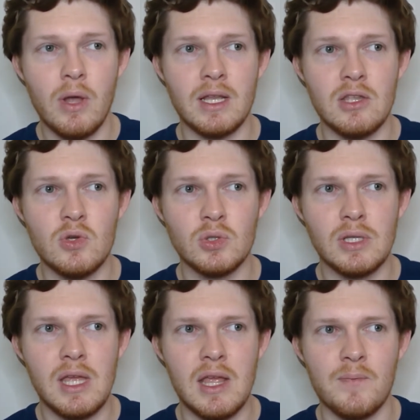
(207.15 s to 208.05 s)
And
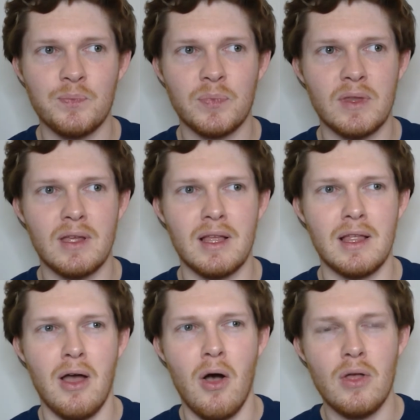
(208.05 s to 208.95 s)
usually
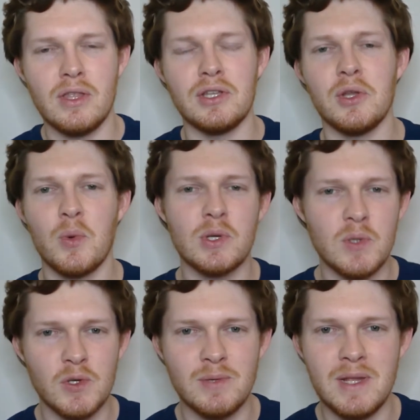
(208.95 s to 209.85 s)
all the newer
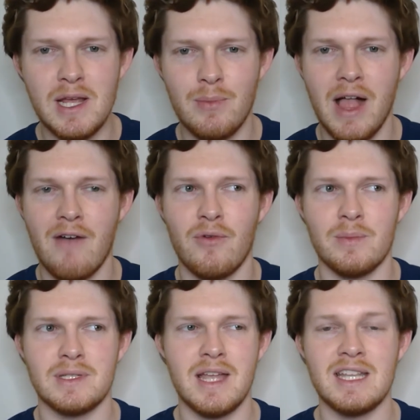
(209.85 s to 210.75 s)
social media
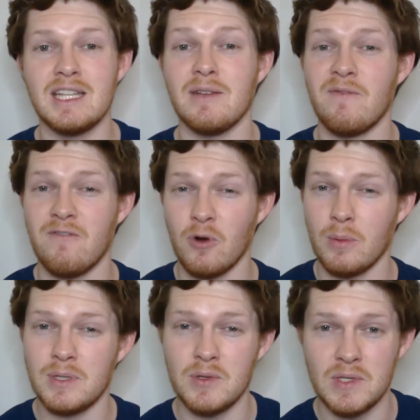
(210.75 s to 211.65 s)
platforms tend to
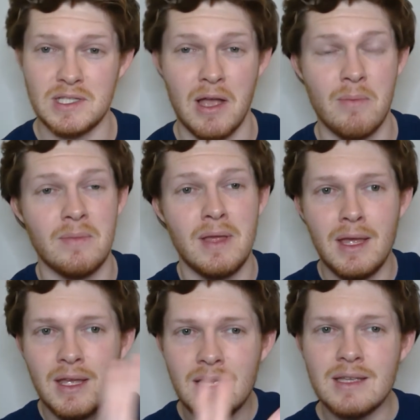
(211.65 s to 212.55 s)
conform to some
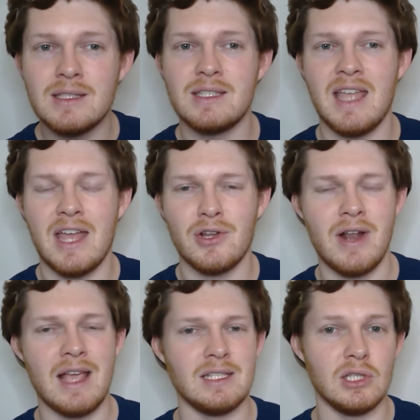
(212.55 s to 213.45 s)

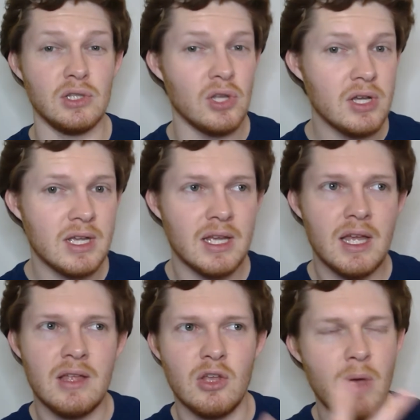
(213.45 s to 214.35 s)
standardized look.
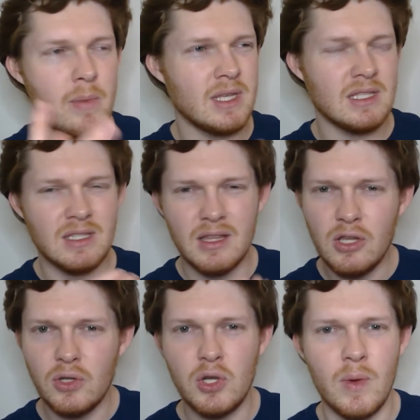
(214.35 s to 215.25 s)
There may be a
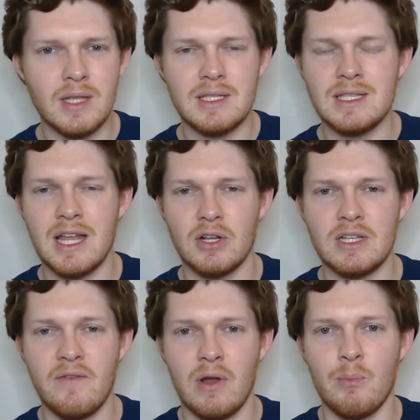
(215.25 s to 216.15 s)
little nuances that are
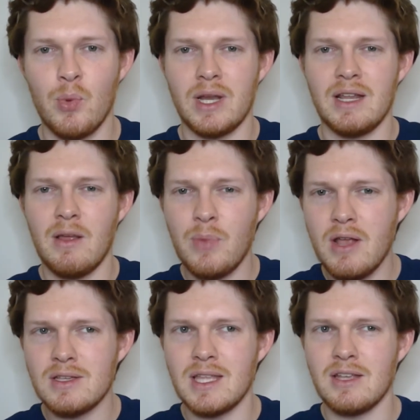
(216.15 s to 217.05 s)
different, but it
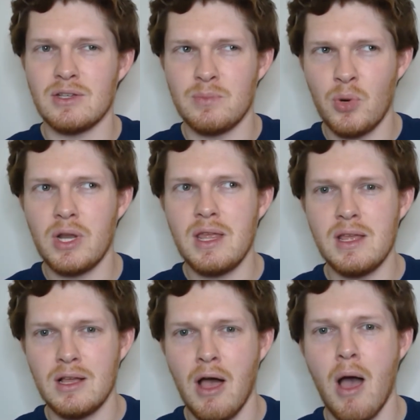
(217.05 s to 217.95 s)
appears that there's pretty
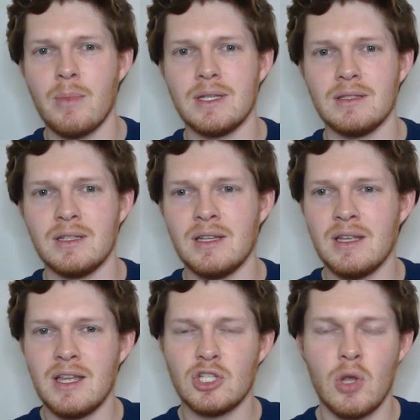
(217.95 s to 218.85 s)
common
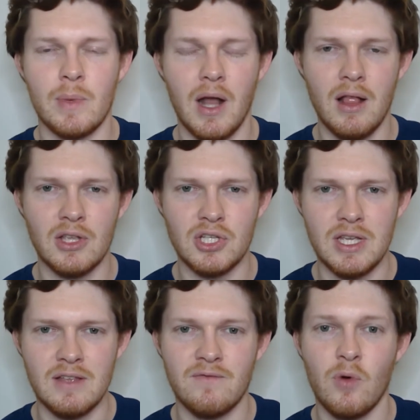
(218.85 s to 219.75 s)

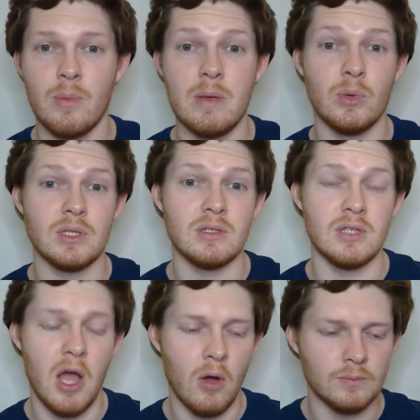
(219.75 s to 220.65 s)
terminology for people to
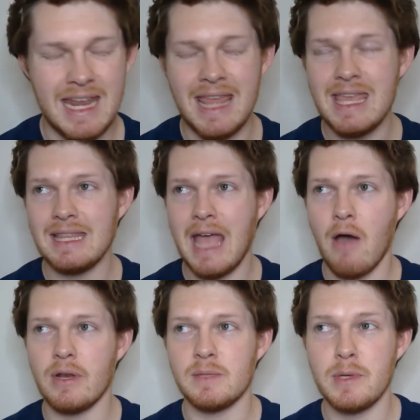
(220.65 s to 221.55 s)
know. And I think now
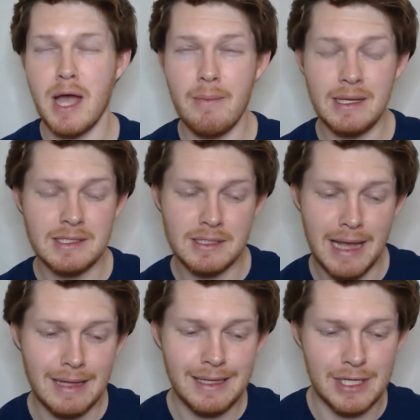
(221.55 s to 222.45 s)
it is becoming
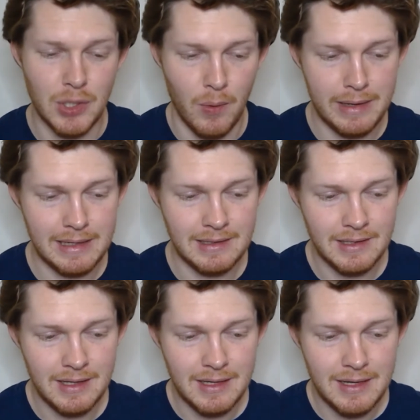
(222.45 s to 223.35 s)
slightly annoying,
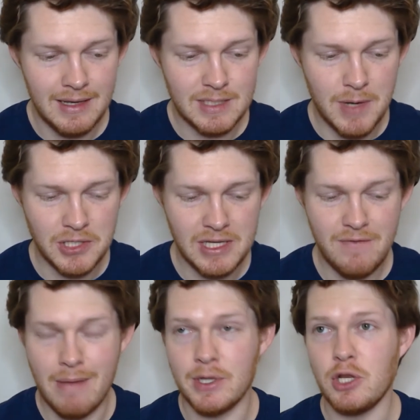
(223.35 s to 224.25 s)
especially if
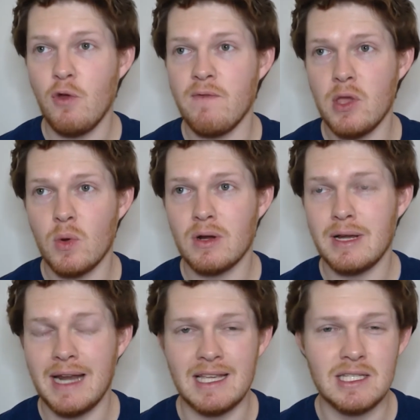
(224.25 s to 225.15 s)
I'm a new viewer
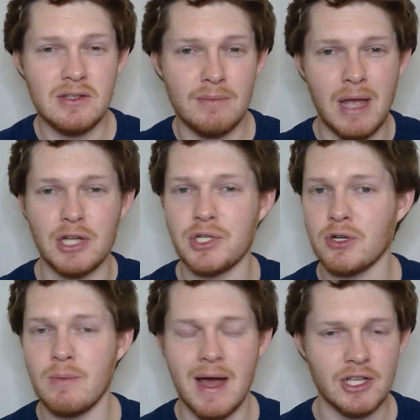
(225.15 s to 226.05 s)
and I still am not
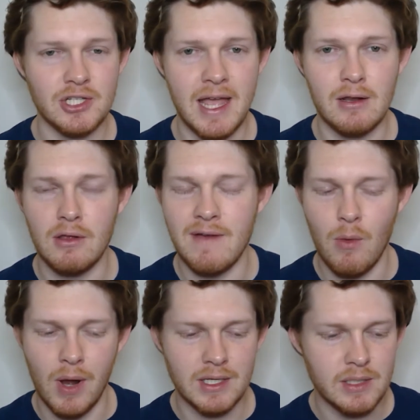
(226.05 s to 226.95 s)
sure about a channel if I
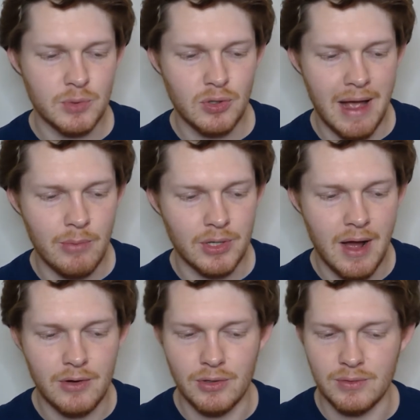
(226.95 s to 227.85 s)
want to subscribe or
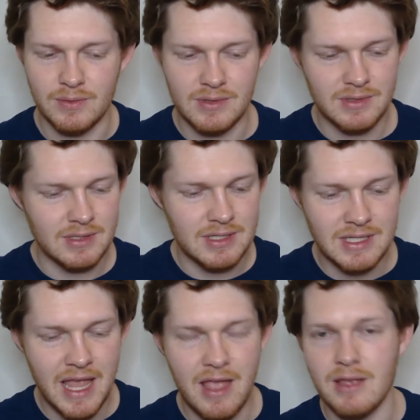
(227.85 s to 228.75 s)
not or
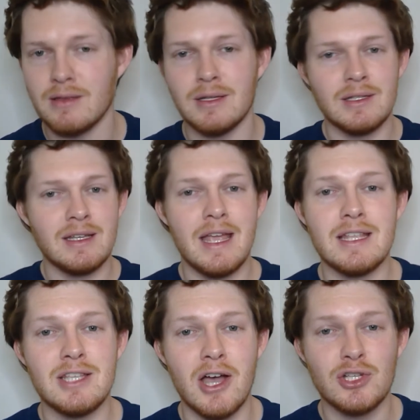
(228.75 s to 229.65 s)
stay
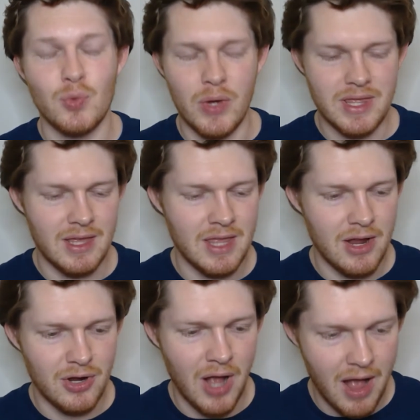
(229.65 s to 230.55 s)
in touch with
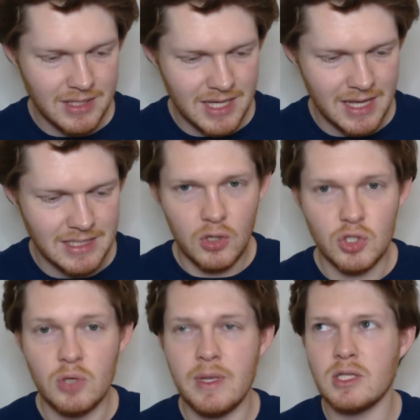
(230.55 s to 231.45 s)
their content,
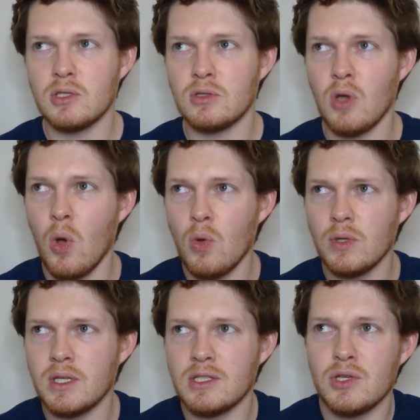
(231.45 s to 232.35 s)
to be
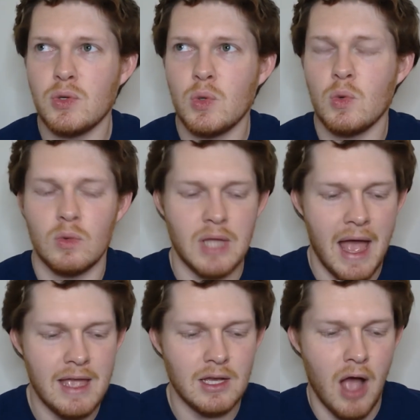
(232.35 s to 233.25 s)
told to
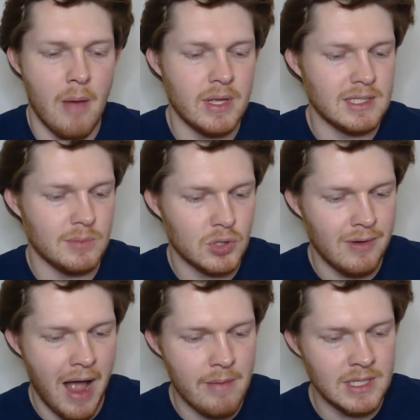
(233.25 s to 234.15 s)
like, comment,
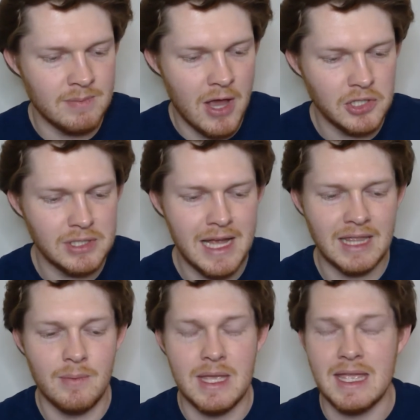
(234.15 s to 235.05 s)
subscribe, especially at
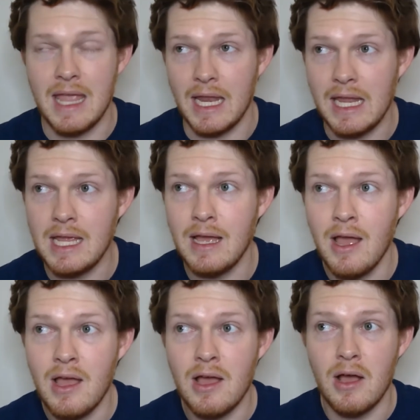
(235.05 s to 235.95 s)
the beginning
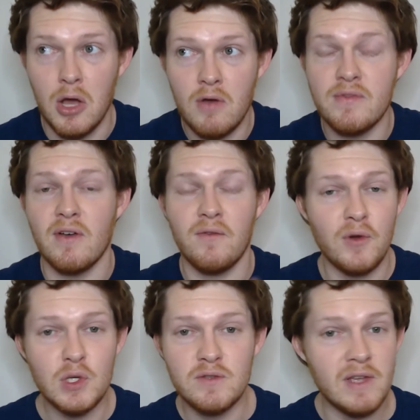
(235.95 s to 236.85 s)
of the
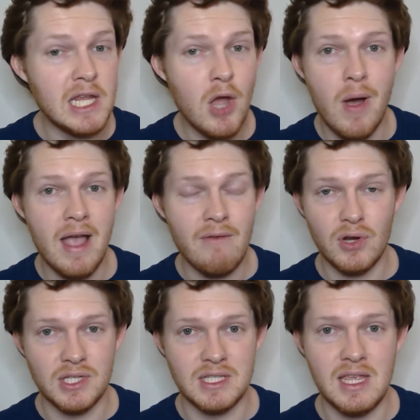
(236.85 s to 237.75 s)
first video I ever
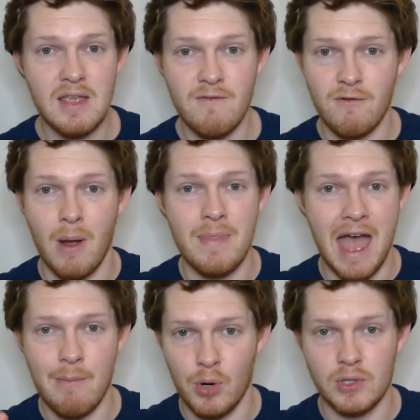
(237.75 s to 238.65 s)
see from
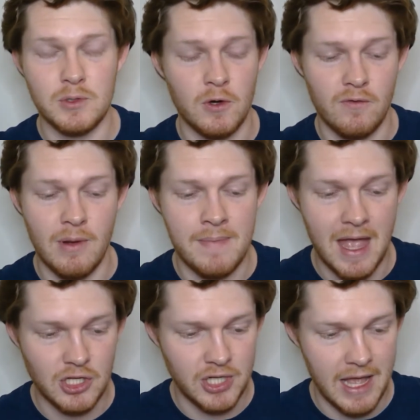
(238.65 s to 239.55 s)
that person or from
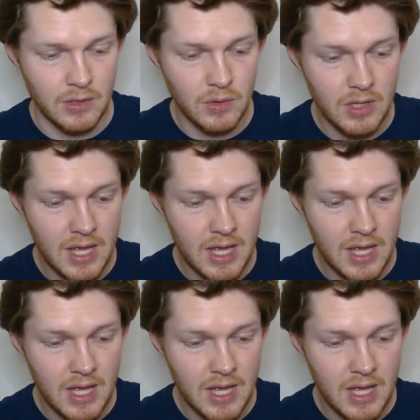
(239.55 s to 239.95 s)
that channel.